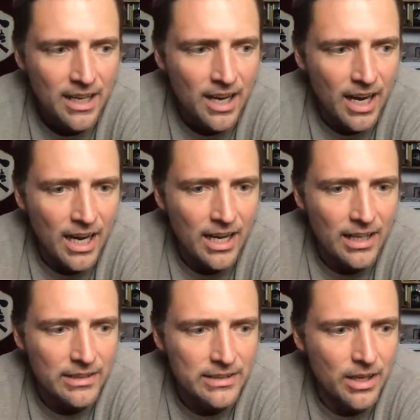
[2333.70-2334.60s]

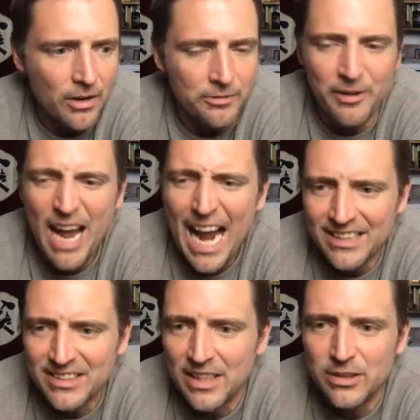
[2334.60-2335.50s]

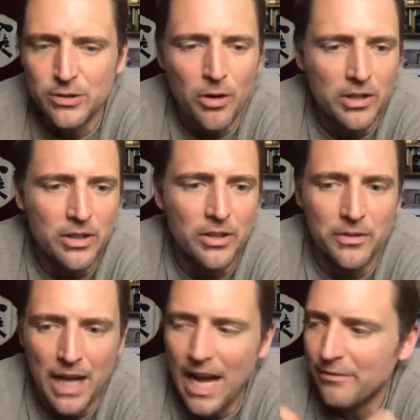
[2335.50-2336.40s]
Facts,
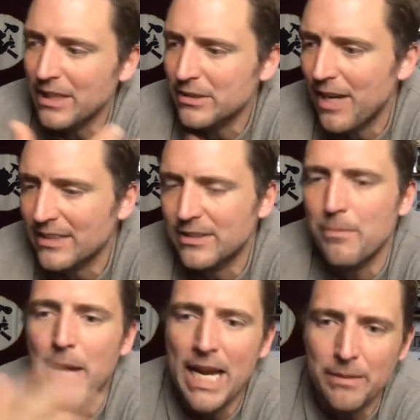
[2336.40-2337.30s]
historical, obvious facts,
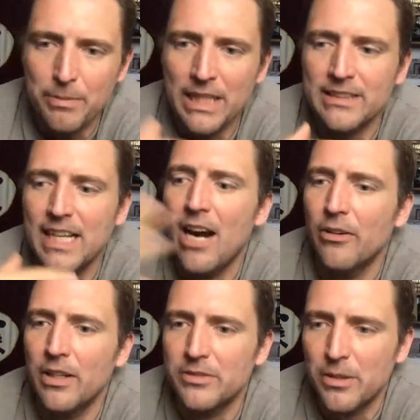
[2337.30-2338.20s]
debate, being
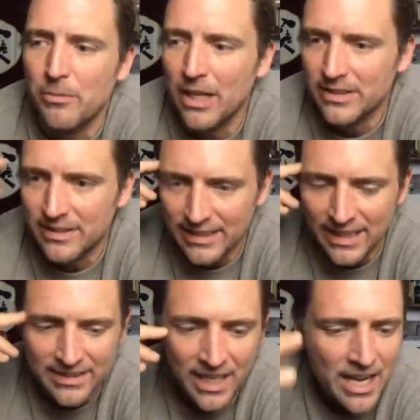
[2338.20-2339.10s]
tolerant of someone else's
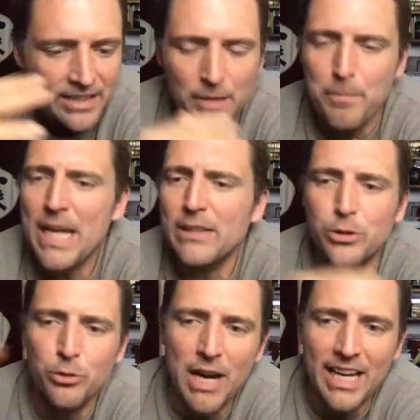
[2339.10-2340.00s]
ideas. The big
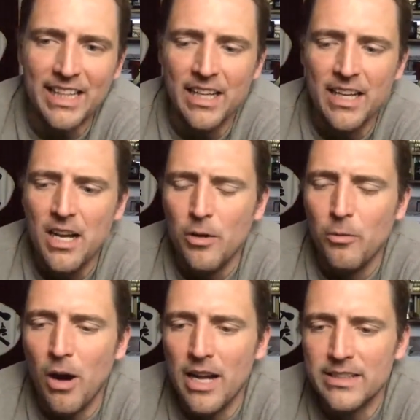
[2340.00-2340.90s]
trick
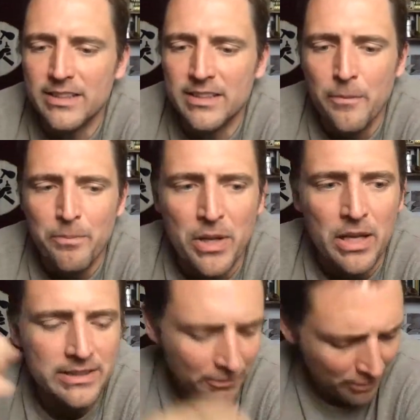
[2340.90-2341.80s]
was
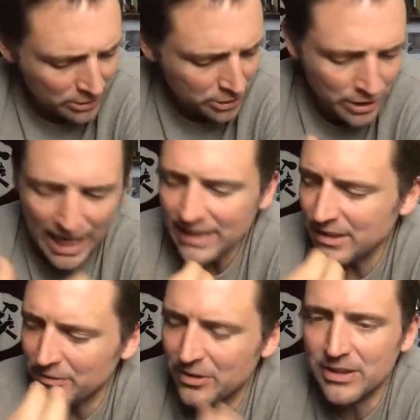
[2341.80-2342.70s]
different
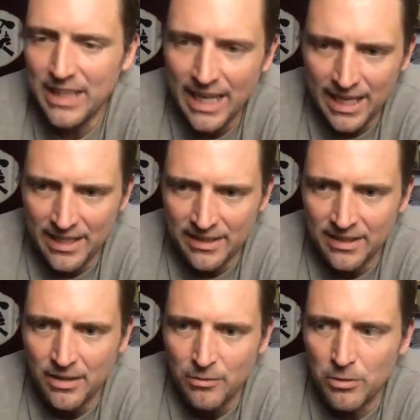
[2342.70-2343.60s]
shades of skin
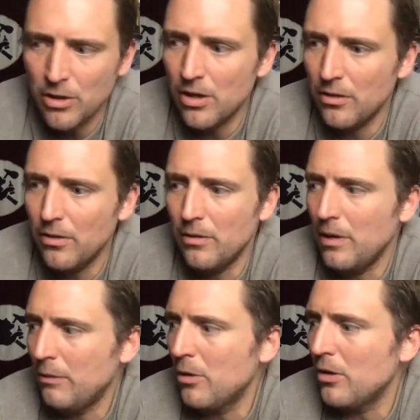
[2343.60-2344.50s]
will
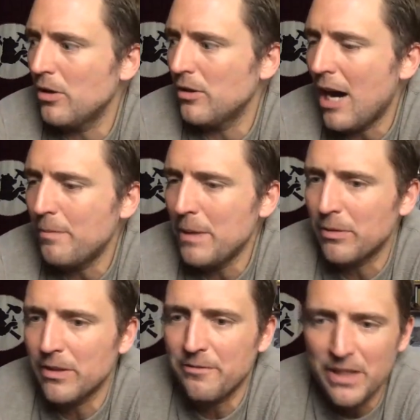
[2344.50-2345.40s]
allow
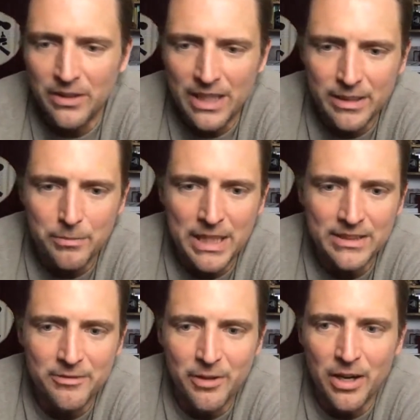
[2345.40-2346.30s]
people to feel like they're
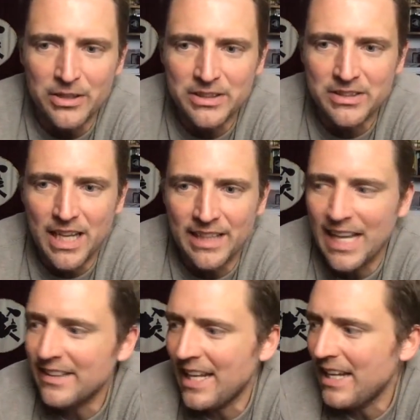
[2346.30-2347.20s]
being diverse, and
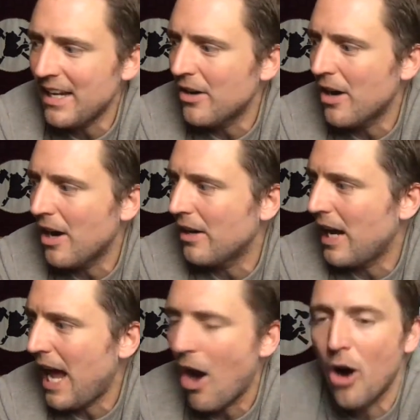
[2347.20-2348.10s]
then they
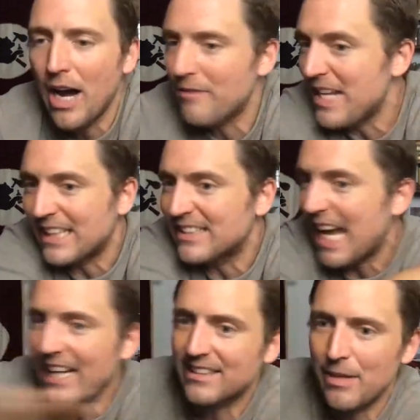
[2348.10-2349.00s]
all have the
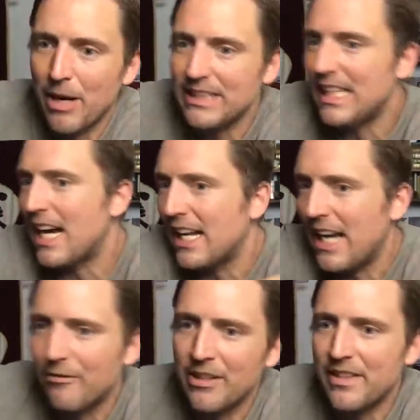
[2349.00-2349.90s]
exact same idea on
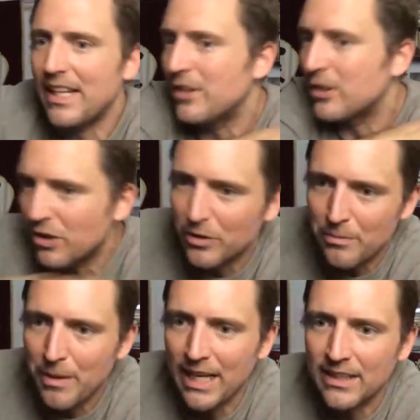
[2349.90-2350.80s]
everything, and there's no
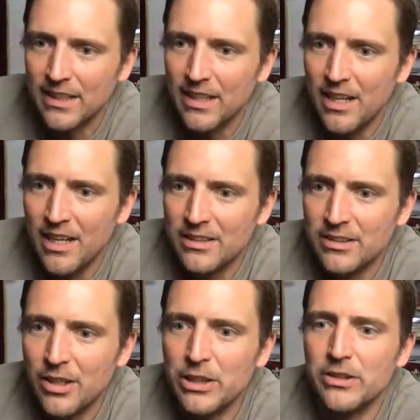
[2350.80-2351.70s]
debate.
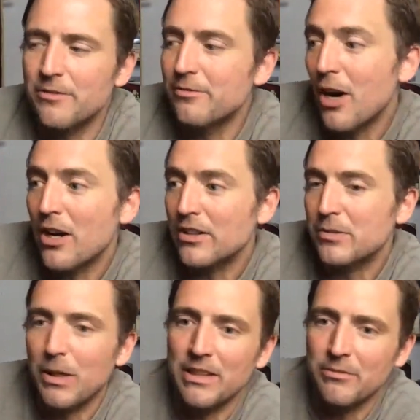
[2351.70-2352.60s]
So you're diverse,
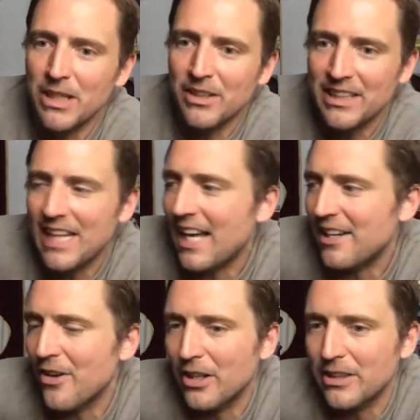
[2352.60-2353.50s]
but really not
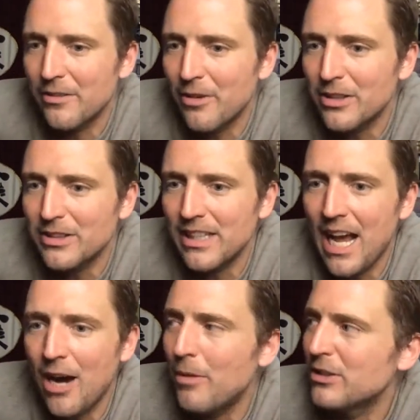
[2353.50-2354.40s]
at all. You're diverse in
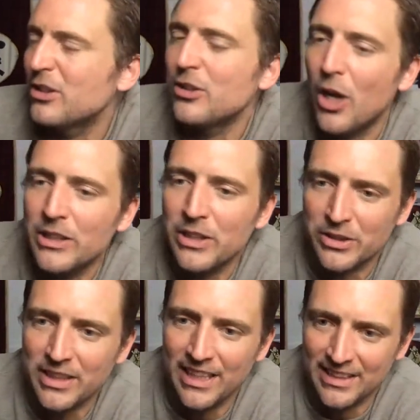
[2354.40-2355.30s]
how much sun your
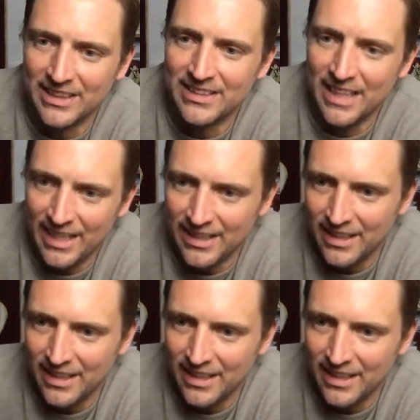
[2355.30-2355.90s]
skin can take.